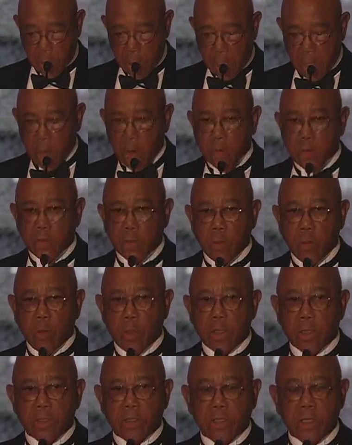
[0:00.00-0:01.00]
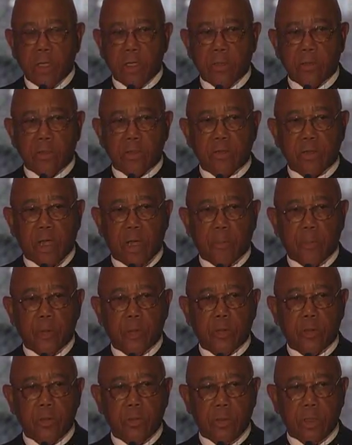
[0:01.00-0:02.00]
I also want to take this
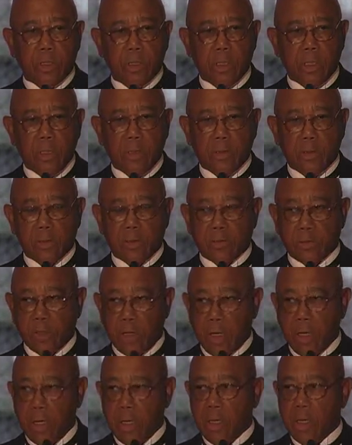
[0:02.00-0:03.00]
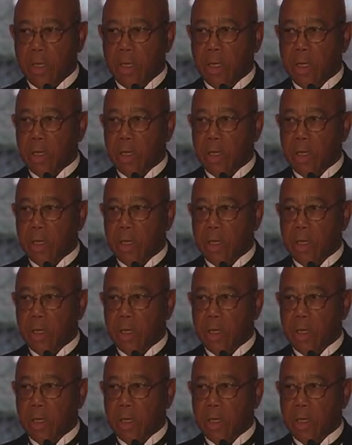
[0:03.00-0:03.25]
opportunity to say